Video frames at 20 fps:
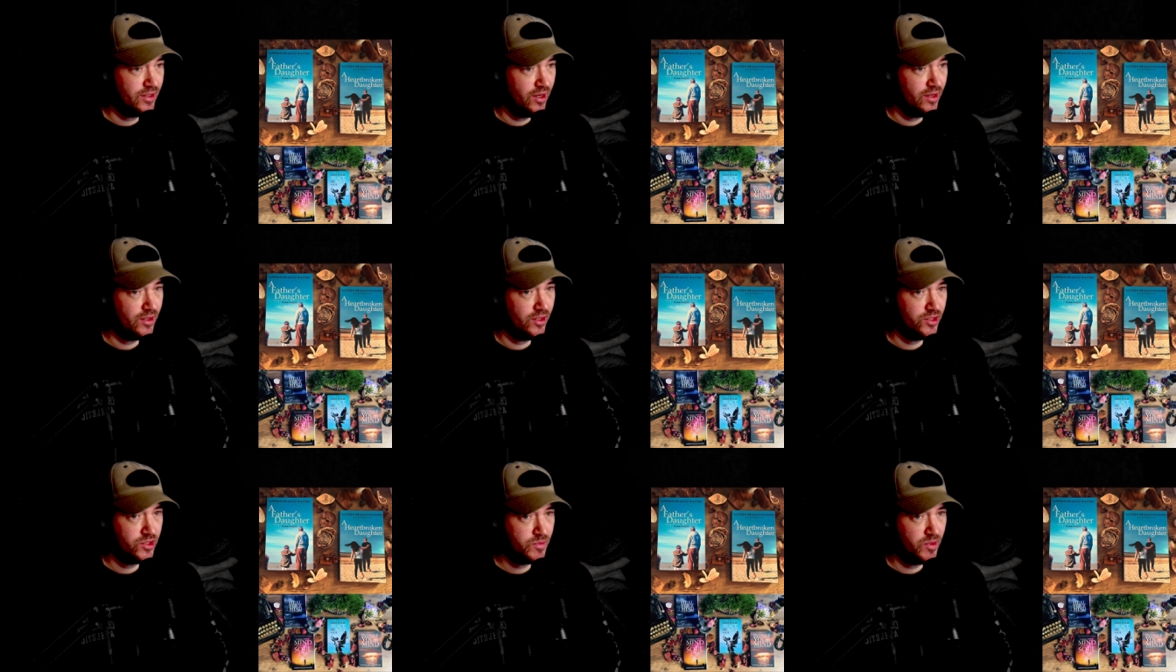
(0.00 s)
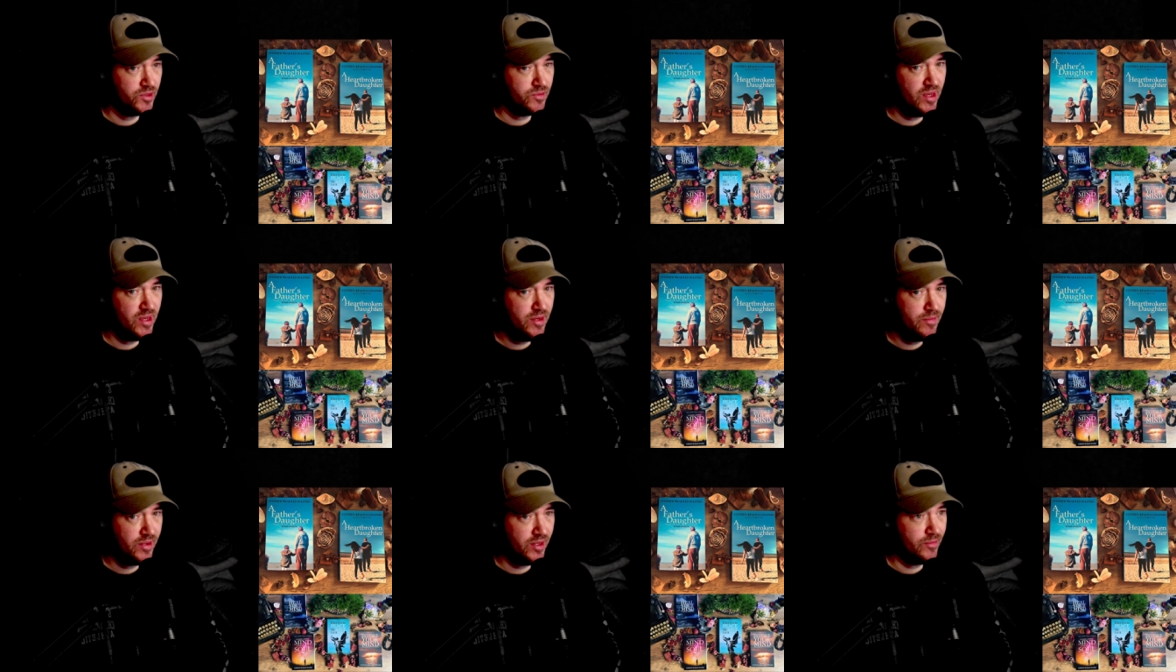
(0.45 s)
You know, I don't
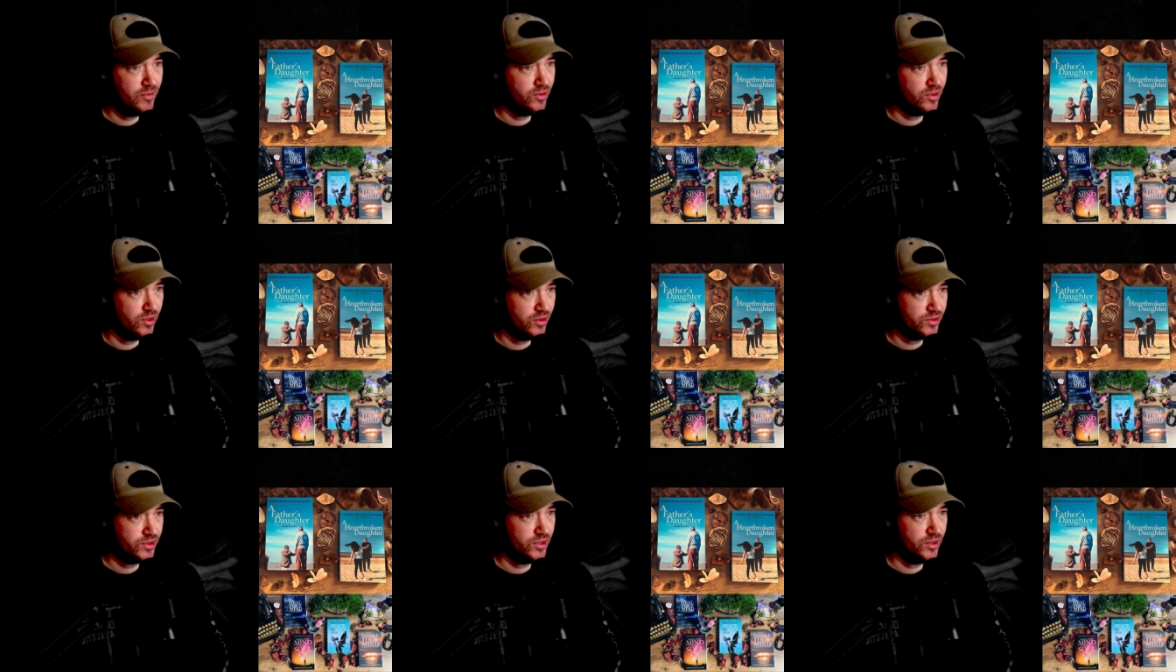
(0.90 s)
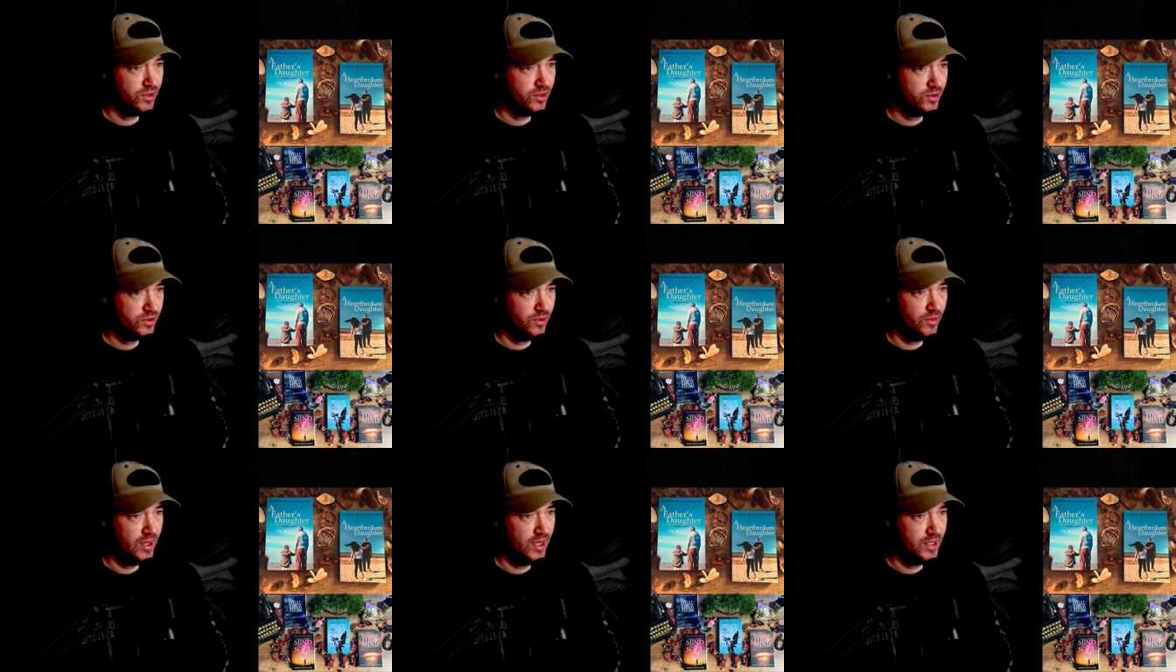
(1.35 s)
suppose many people got
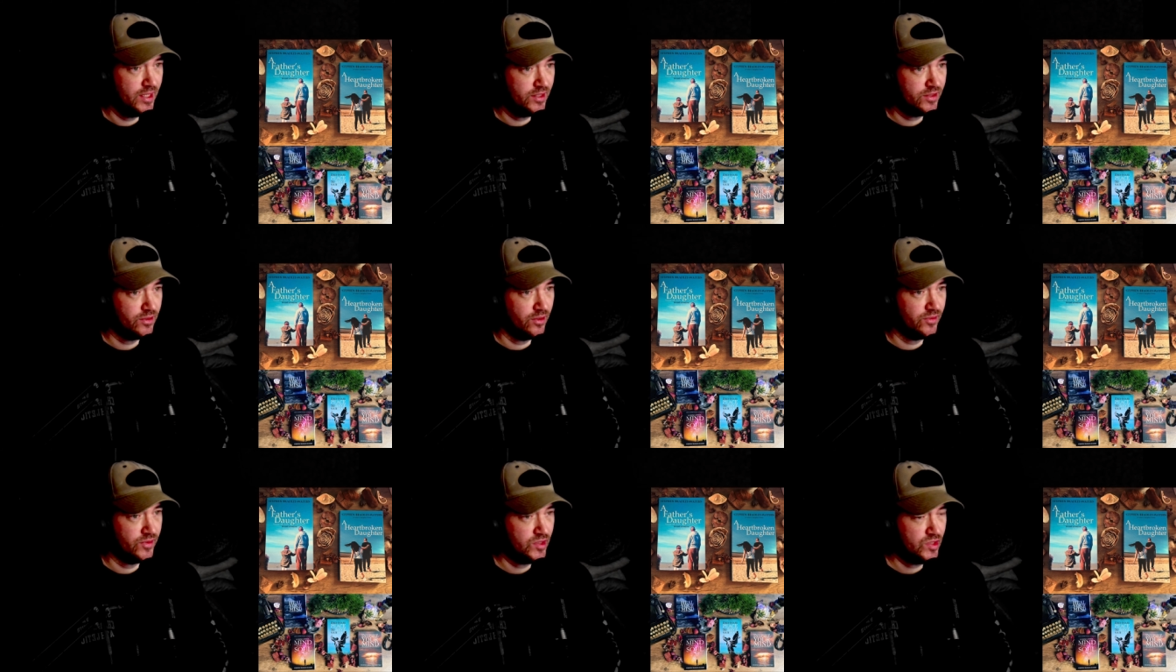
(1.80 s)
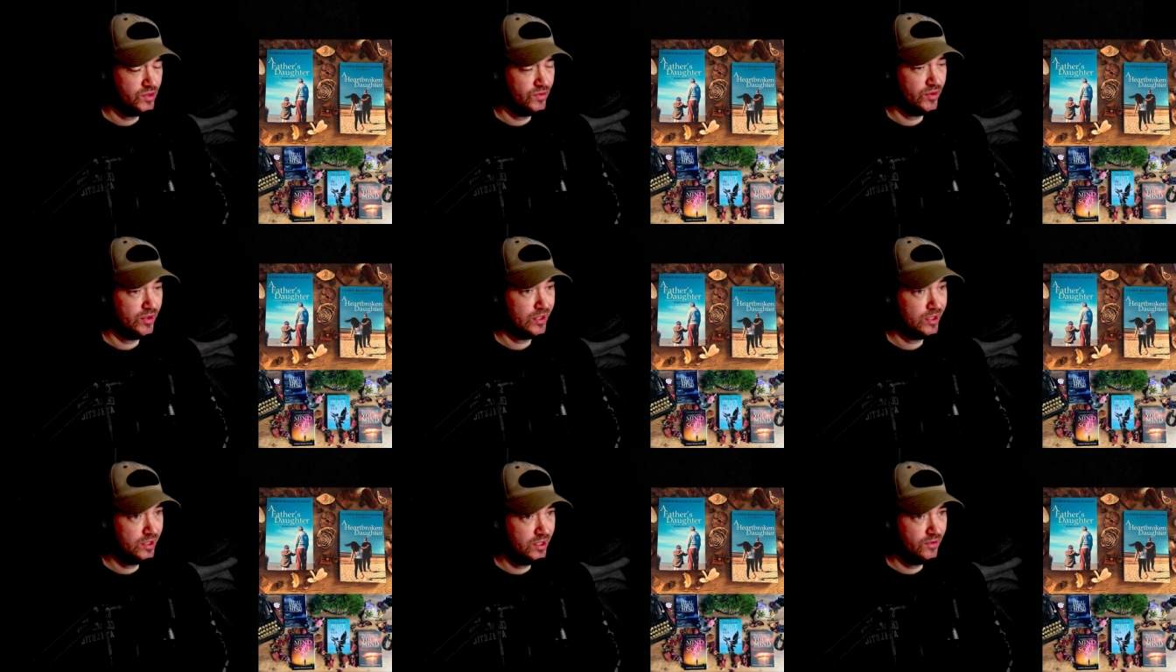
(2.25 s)
to, to any sort of
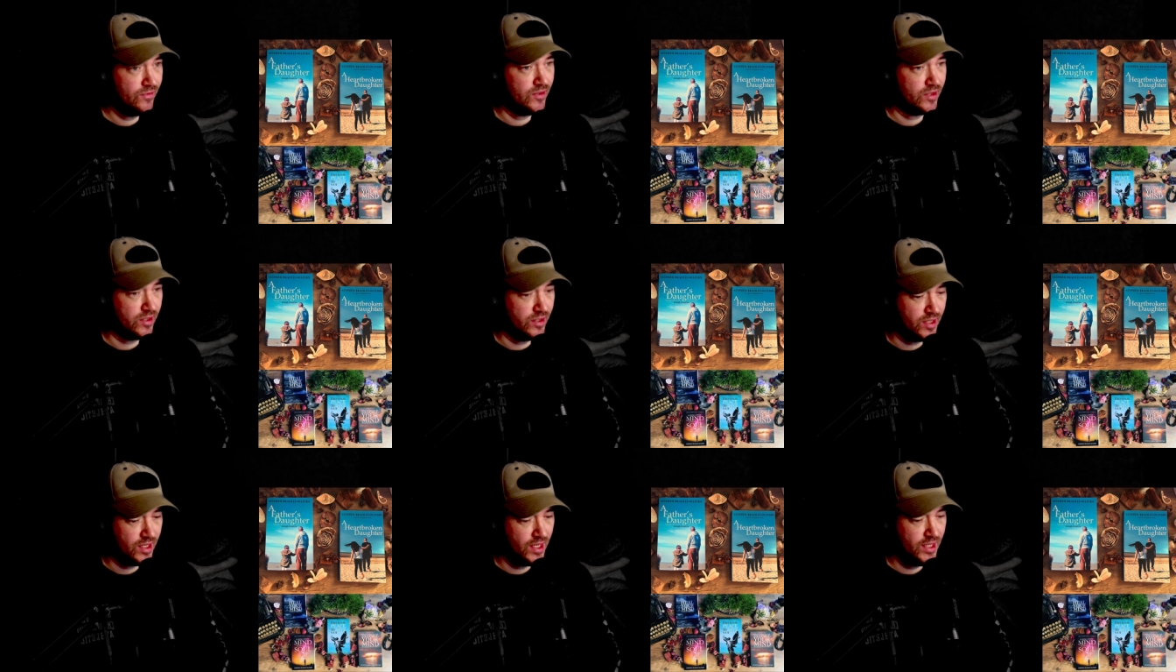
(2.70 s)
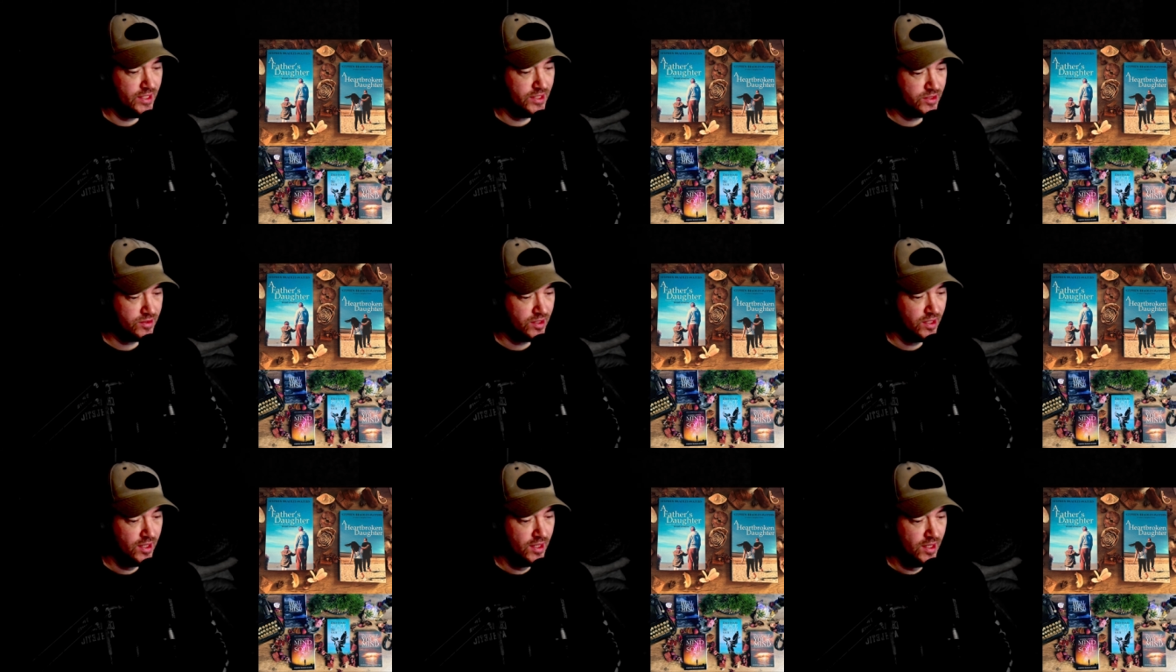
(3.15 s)
significant
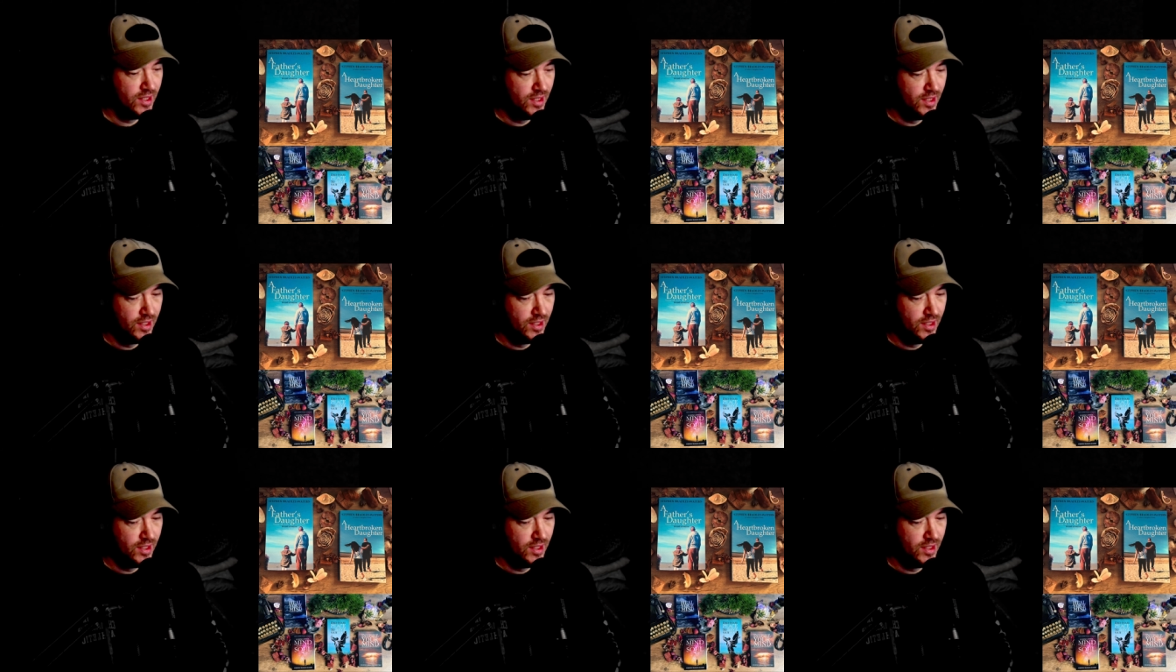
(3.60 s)
age,